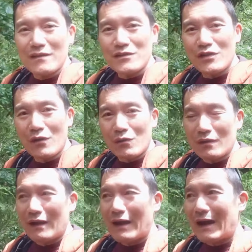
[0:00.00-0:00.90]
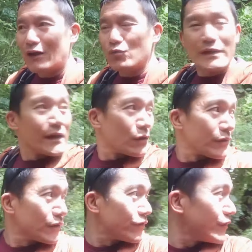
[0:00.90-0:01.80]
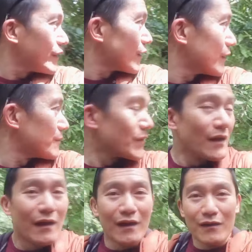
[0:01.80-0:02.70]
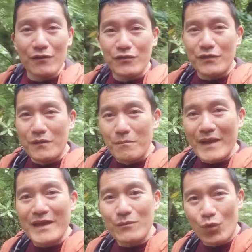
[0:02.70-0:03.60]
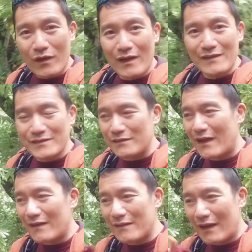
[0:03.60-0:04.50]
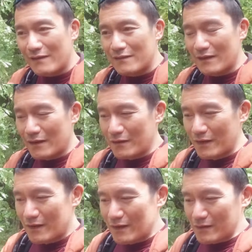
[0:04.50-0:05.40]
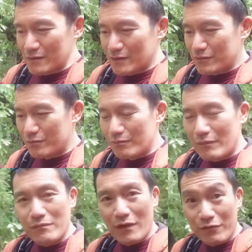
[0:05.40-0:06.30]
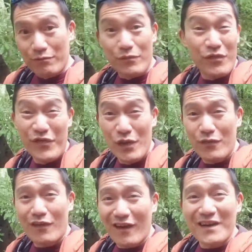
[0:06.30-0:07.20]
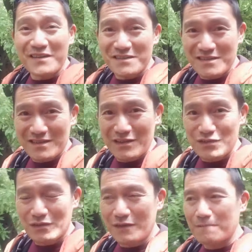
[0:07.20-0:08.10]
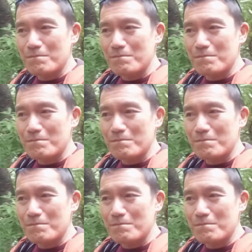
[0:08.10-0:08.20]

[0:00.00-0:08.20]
So, how do we get over the fear of making more content, not, not uh, uh of, of, fear of our audience, essentially.